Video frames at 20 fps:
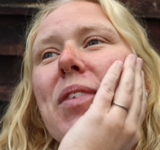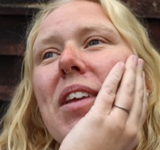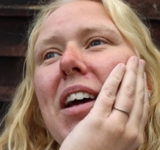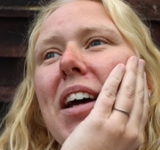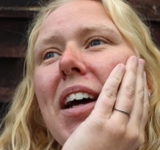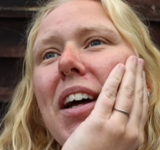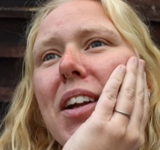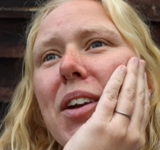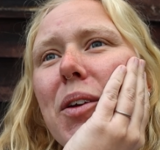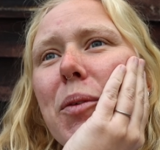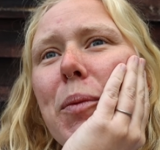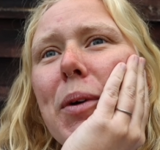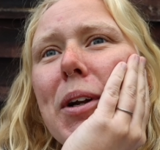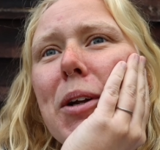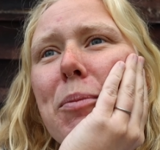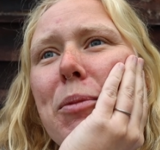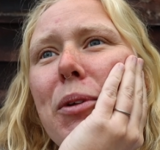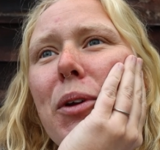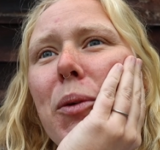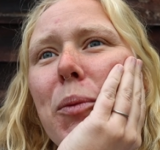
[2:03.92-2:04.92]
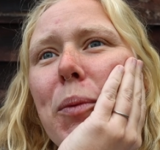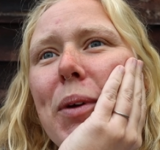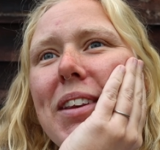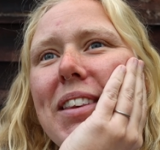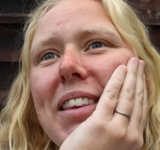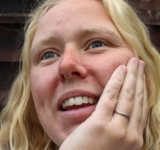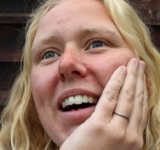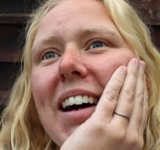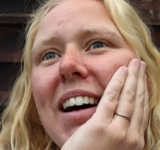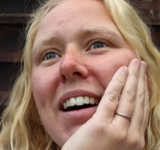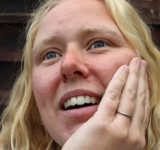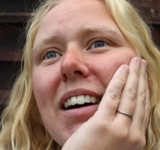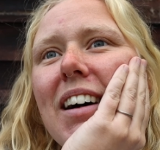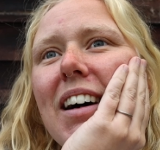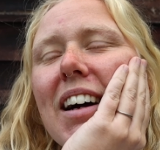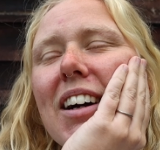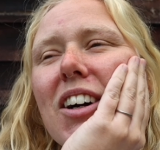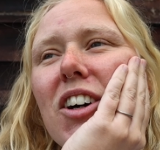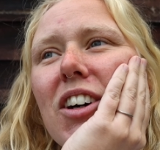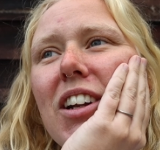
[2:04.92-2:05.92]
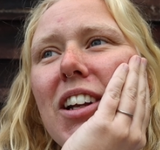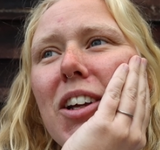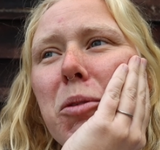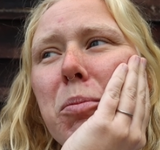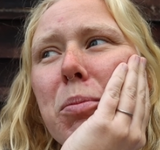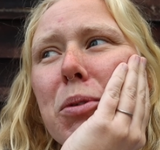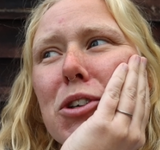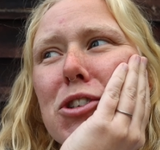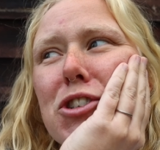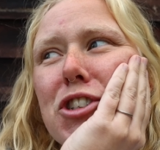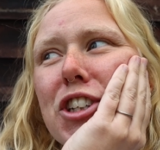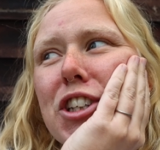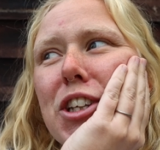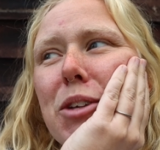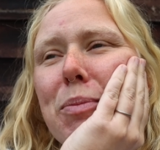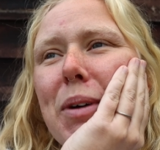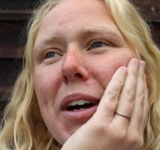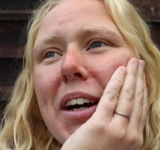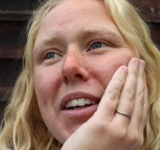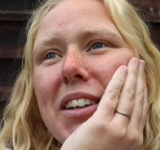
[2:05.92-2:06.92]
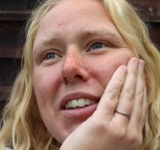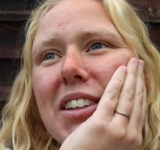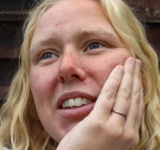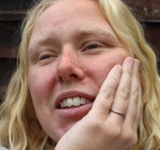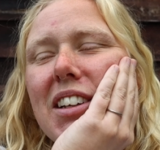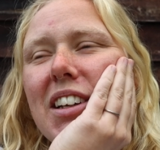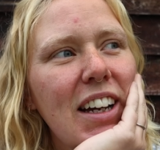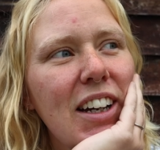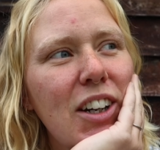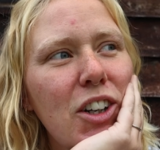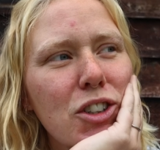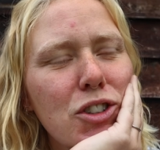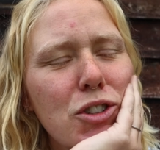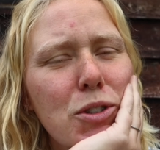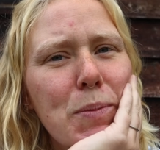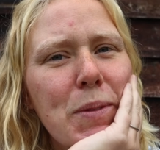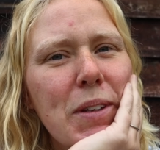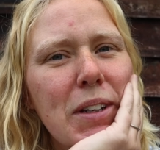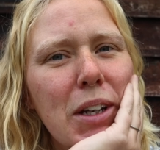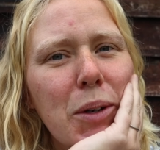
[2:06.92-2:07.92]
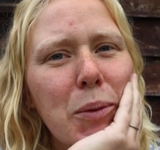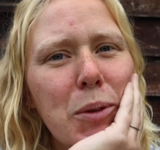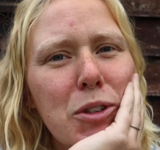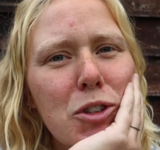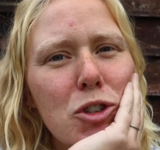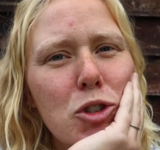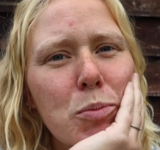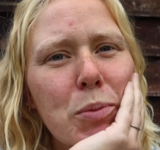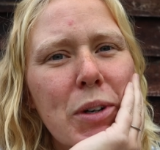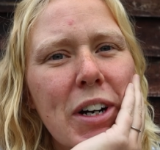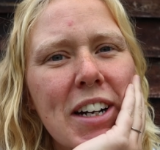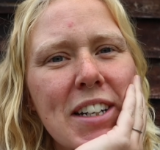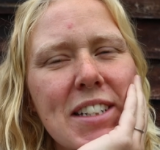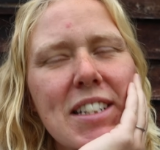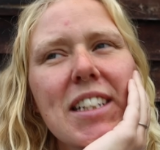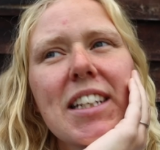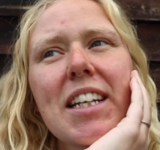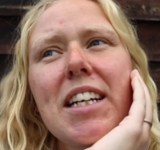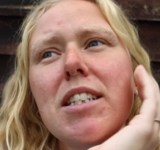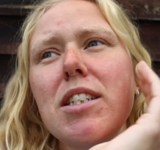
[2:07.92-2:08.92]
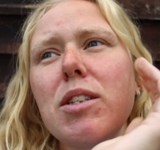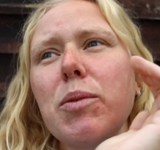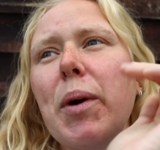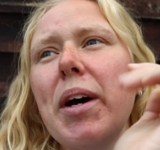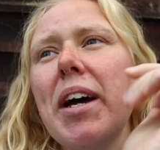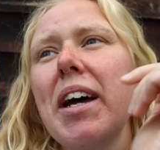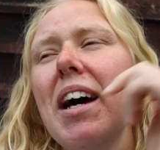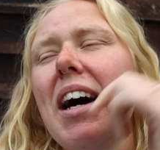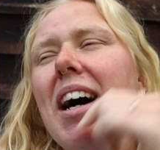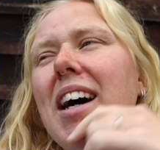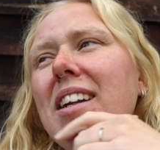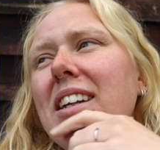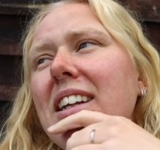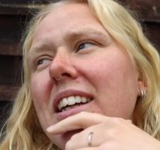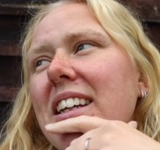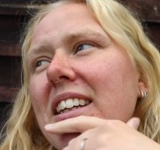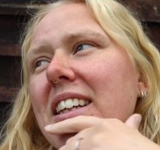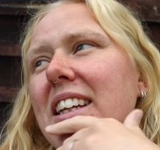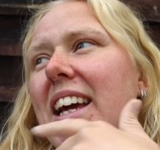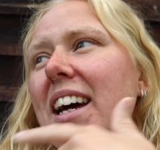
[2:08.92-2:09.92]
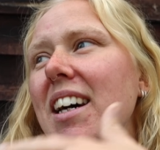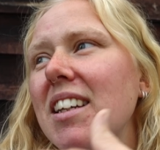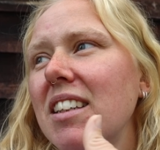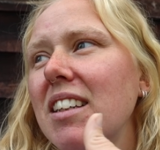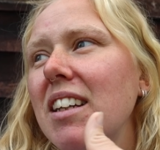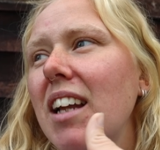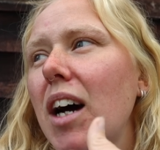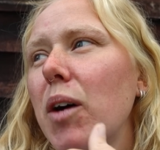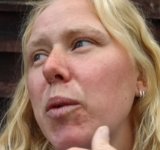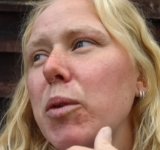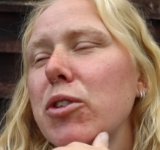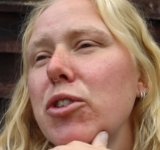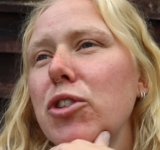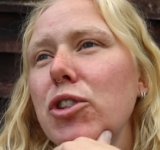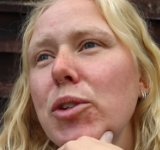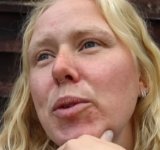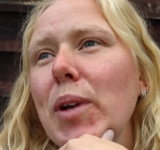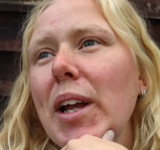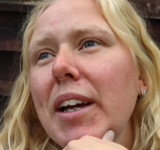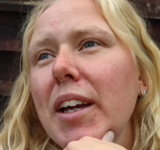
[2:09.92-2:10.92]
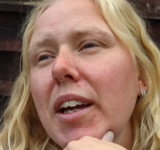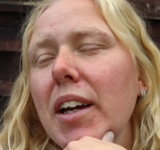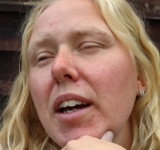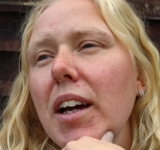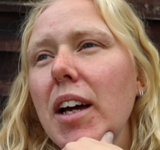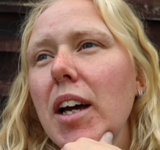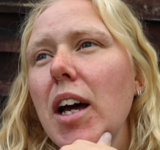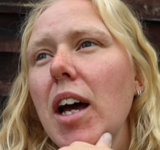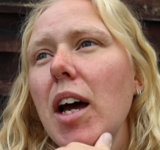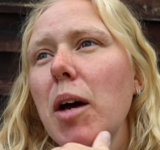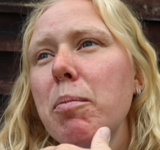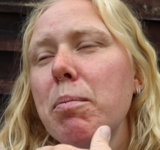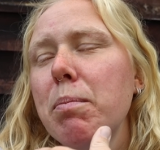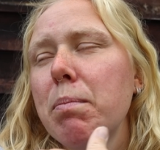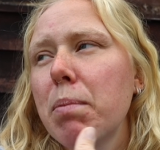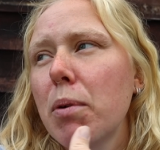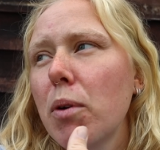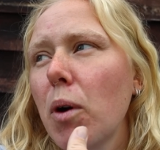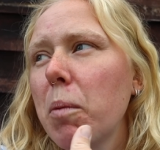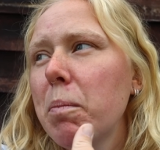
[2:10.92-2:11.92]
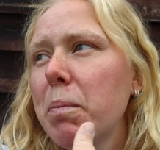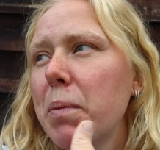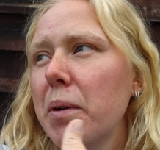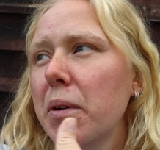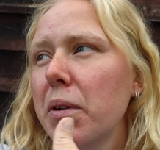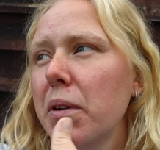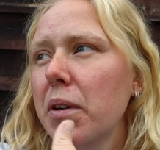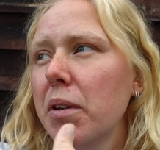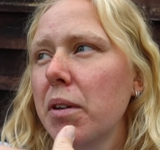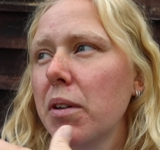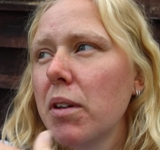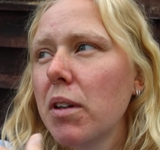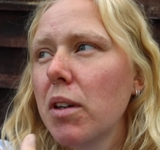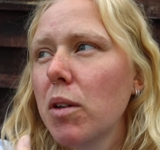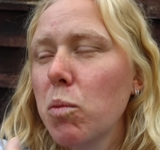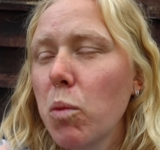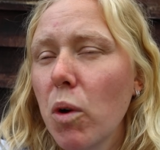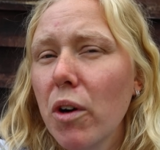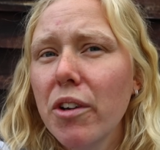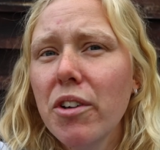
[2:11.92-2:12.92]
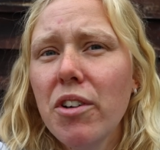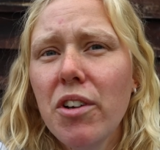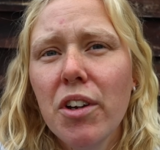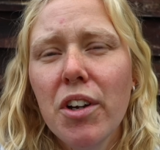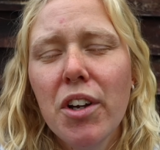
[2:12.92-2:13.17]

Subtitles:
And when I'm done with that, I got a little project in mind. I got something that I want to surprise the kids with. And in the end, I want to do like a proper one.